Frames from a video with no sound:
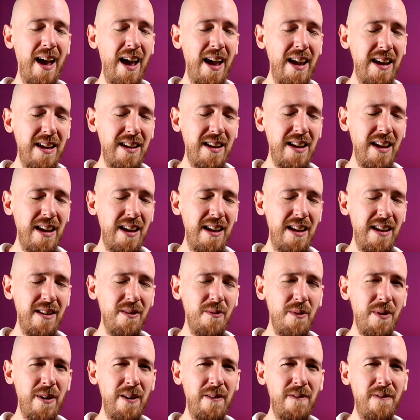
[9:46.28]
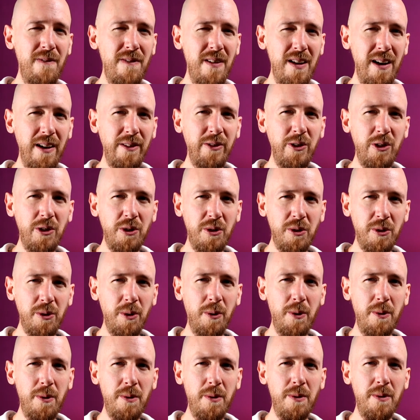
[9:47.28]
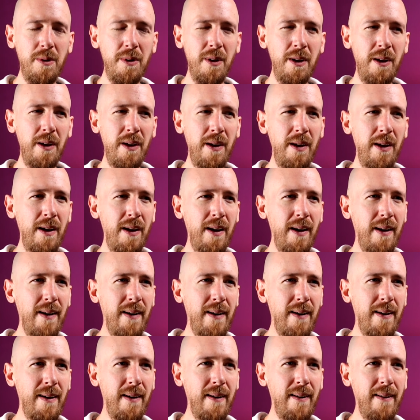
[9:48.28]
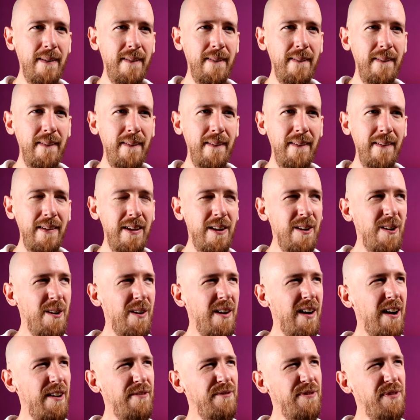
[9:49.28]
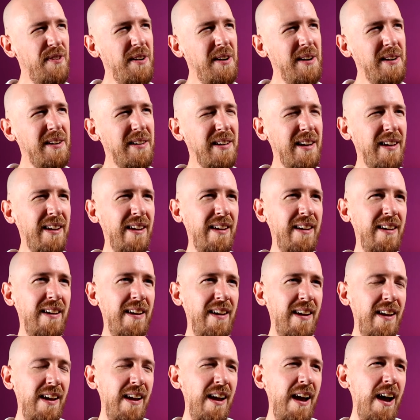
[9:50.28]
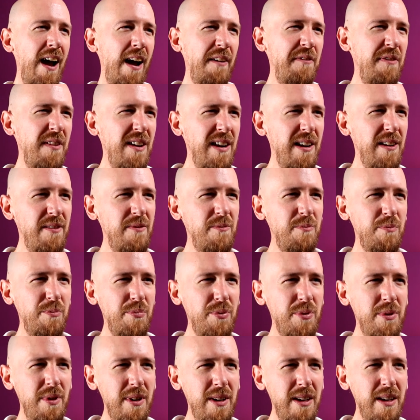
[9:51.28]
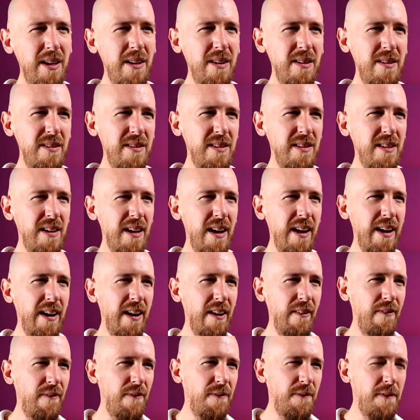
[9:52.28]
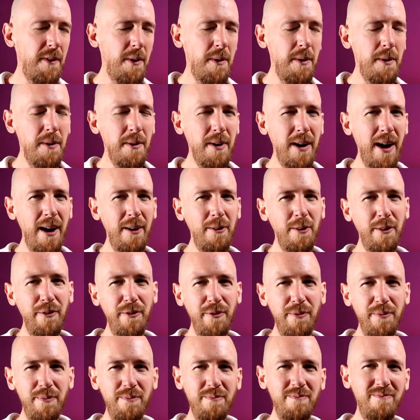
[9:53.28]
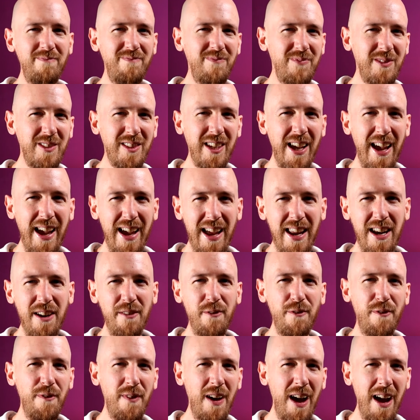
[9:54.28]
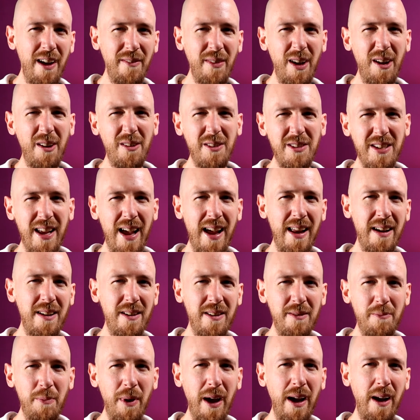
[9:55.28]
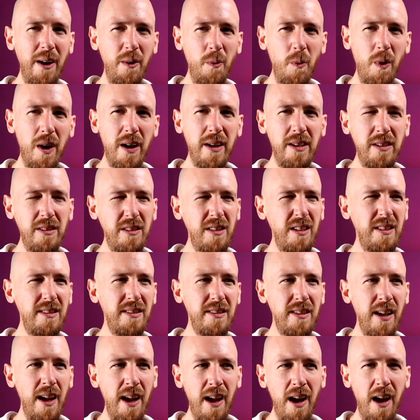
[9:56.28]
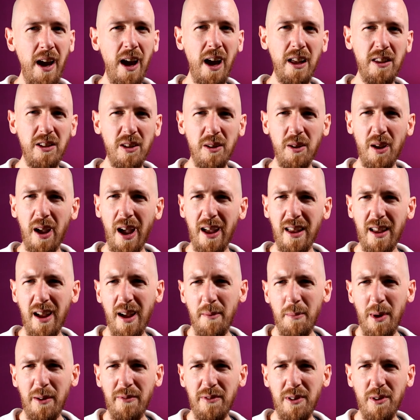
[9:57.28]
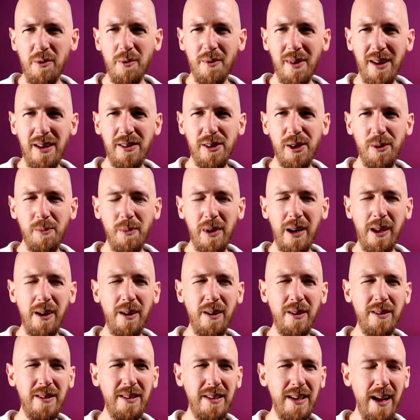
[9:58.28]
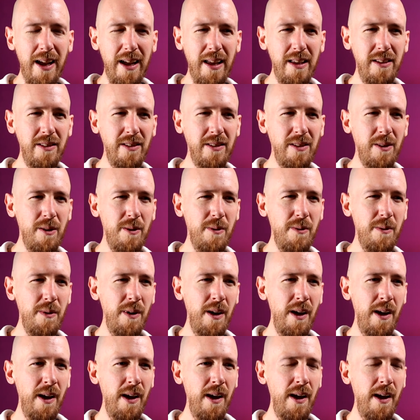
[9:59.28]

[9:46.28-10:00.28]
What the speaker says: achy, when you're feeling sore, I'm feeling pretty good, like a 4 out of 10, 5 out of 10 pain wise. I'm having a reasonably good day. So,